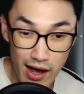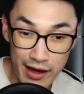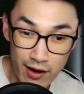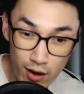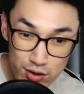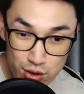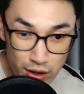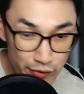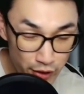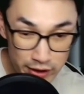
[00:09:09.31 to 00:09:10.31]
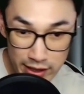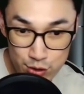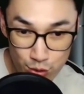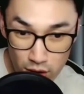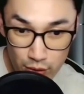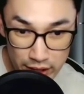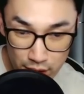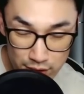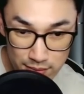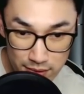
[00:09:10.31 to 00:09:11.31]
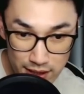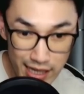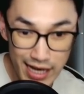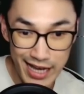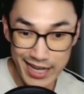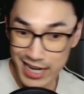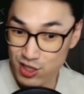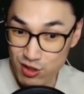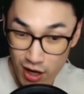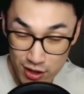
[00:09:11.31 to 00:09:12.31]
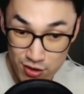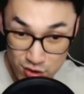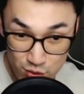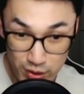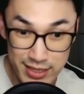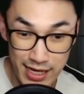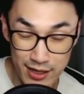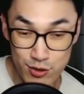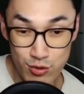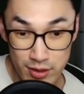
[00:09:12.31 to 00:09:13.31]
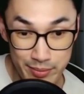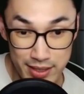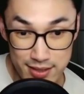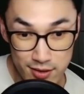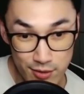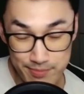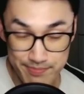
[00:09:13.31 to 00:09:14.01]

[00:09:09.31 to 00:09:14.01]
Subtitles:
And also if you're in like duo arena or something, it can actually knock you straight down into the abyss. So